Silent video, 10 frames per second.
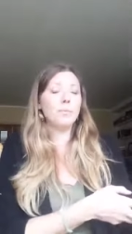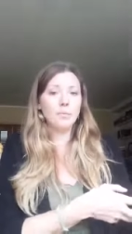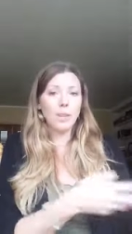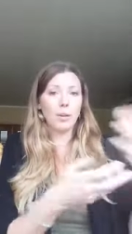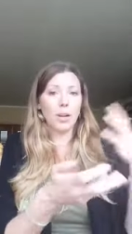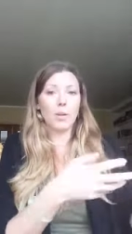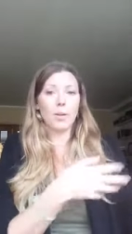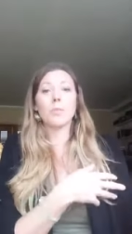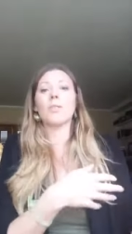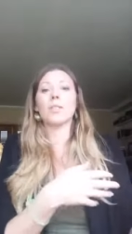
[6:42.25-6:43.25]
we're going
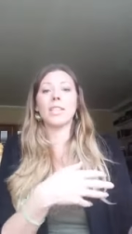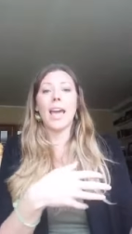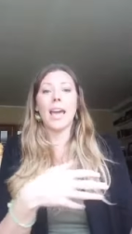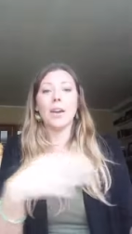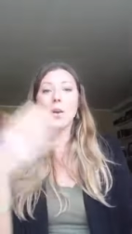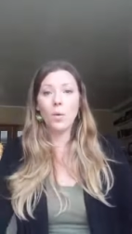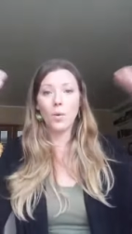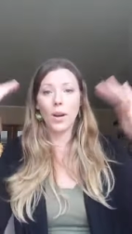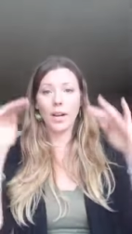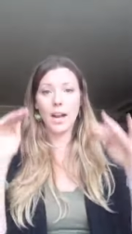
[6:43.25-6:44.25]
throughout the day, we're
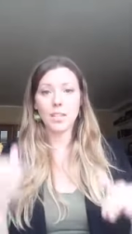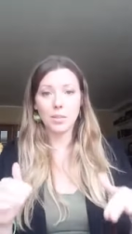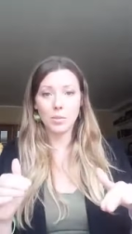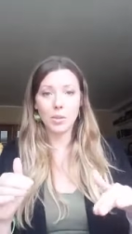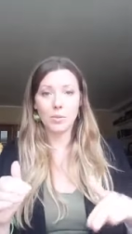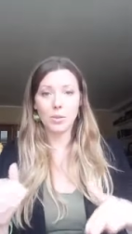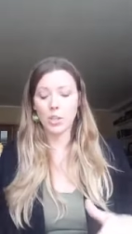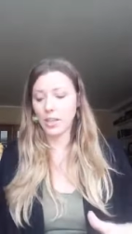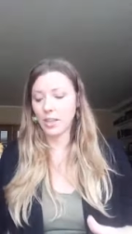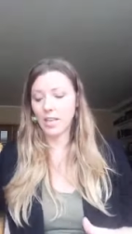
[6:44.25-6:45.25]
accustomed to
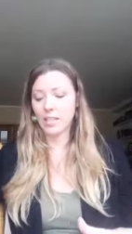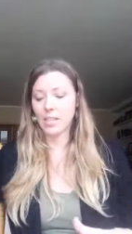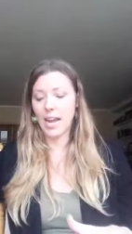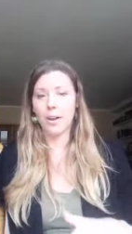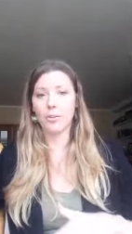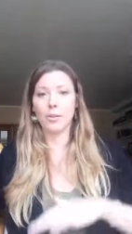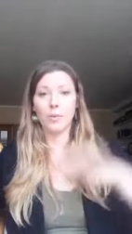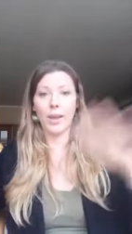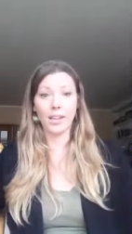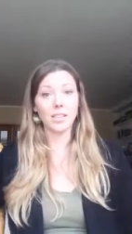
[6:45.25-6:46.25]
pushing things down and
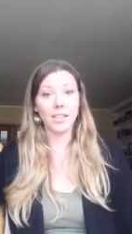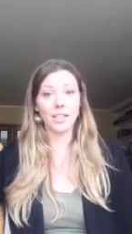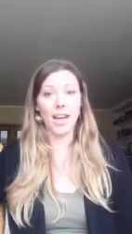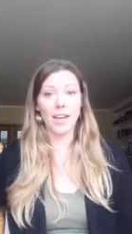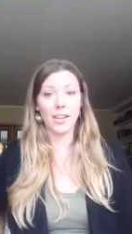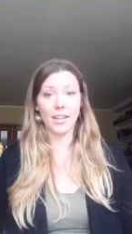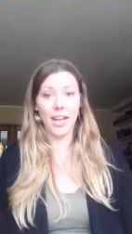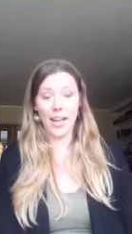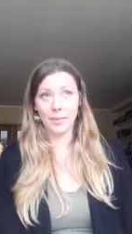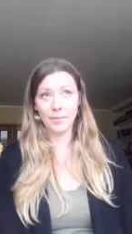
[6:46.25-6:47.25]
waiting till the end of the
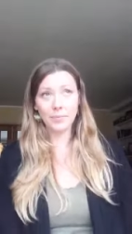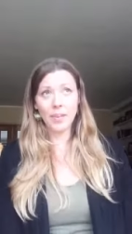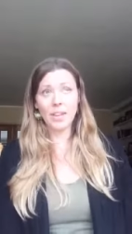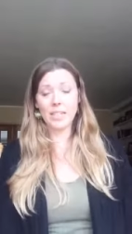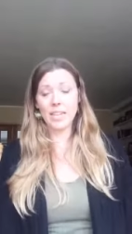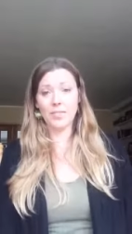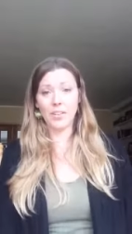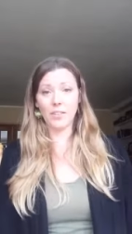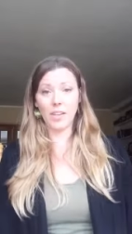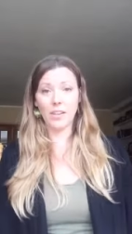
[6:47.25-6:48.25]
day to
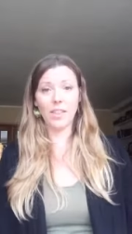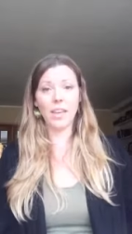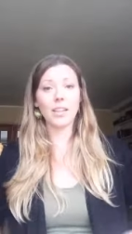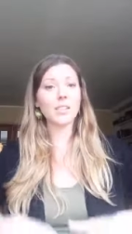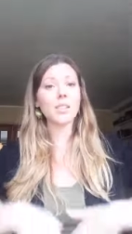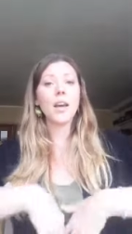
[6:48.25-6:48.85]
even feel things.